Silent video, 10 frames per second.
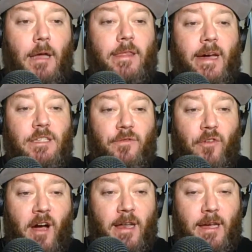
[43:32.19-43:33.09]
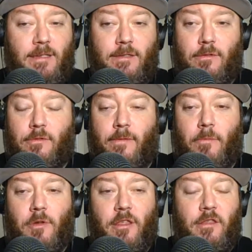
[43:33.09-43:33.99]
next Friday, so
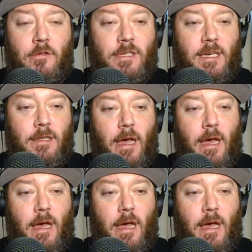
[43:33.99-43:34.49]
November the 13th,